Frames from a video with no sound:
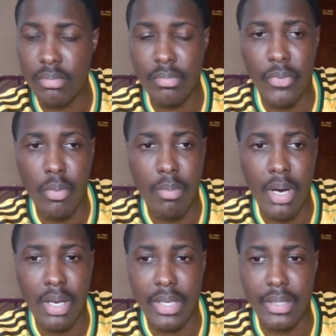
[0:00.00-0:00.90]

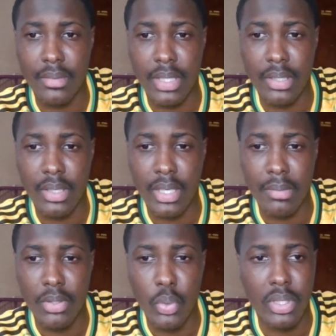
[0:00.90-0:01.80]
football
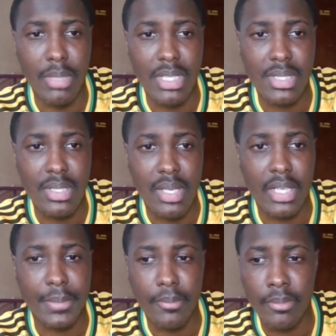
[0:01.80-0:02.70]
and doing the best he
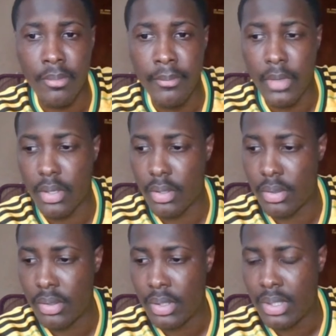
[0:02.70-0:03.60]
can, you know.